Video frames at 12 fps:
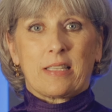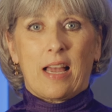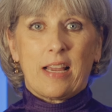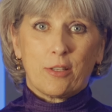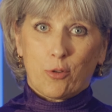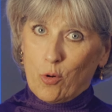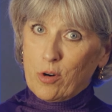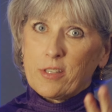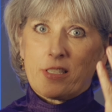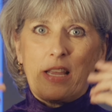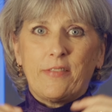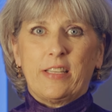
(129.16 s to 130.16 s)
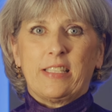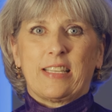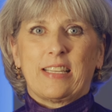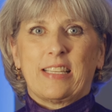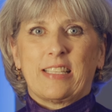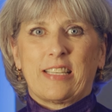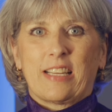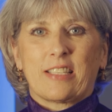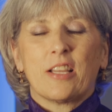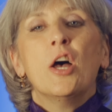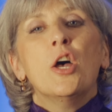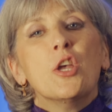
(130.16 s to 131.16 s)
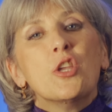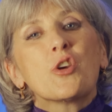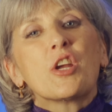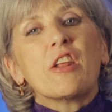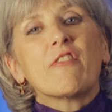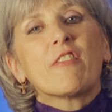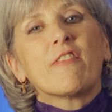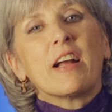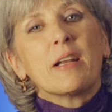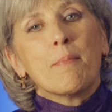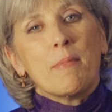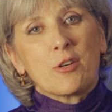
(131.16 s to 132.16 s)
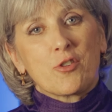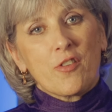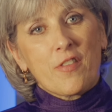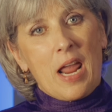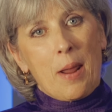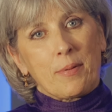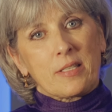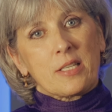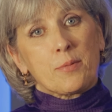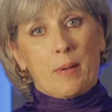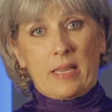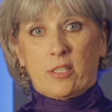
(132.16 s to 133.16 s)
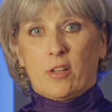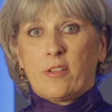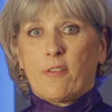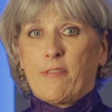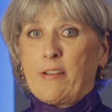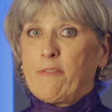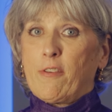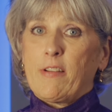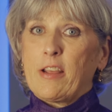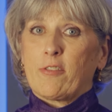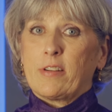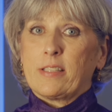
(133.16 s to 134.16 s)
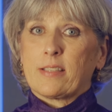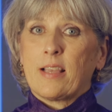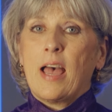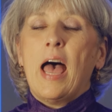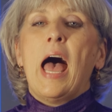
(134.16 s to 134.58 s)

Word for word: size, or safety statistics. You can even find a measure of campuses based on their fit for veterans.